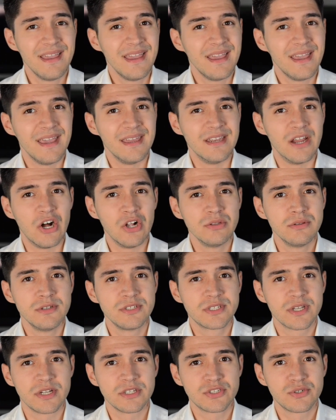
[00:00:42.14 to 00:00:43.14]
In all those
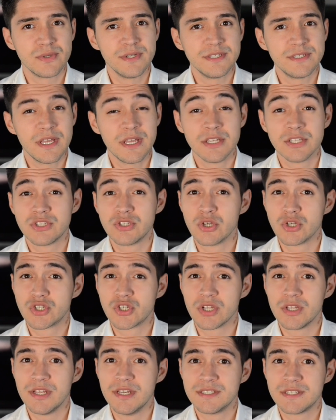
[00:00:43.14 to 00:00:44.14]
countries,
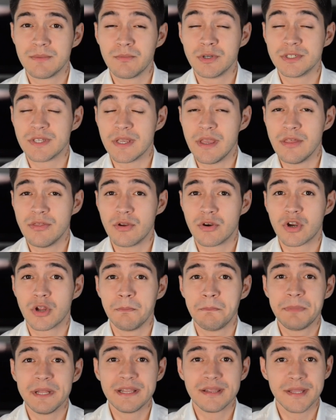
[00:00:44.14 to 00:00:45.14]
socialism was either
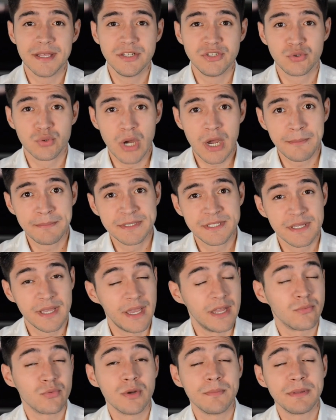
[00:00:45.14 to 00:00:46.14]
completely dropped
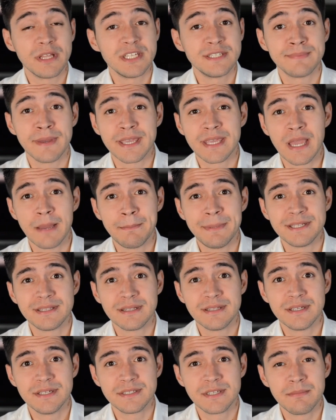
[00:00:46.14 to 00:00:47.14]
and replaced by
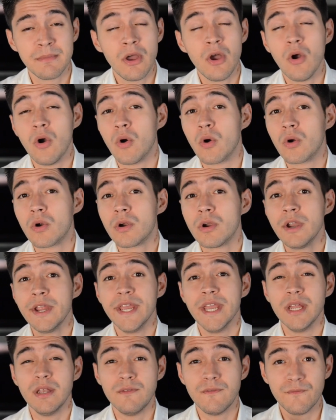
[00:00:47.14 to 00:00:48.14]
capitalism, or
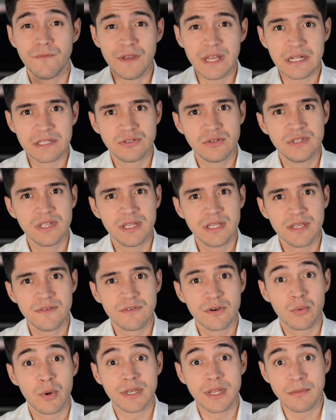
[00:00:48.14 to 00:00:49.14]
it failed to deliver
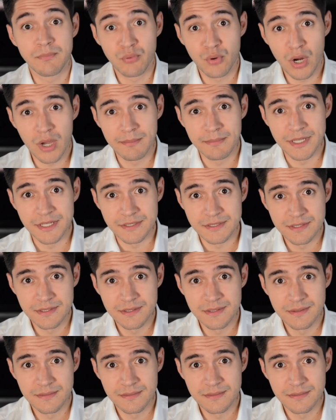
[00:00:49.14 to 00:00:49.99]
what it promised.